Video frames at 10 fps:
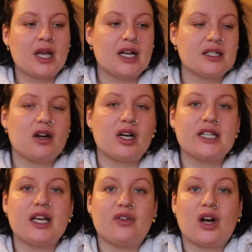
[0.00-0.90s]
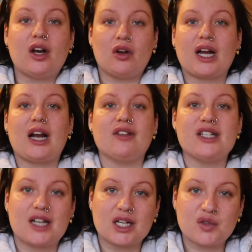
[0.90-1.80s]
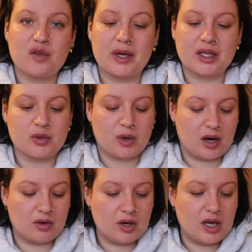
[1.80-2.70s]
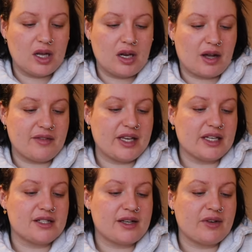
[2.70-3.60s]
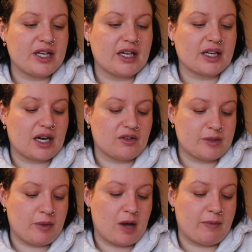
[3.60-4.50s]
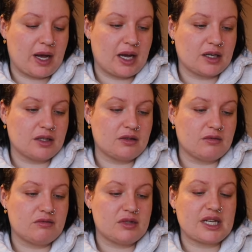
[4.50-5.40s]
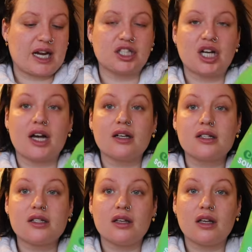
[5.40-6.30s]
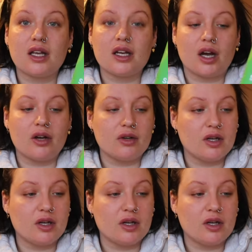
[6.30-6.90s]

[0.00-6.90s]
as an idea for like low calorie snacks for me as well, like these 78 calories per pack snack attacks, you know,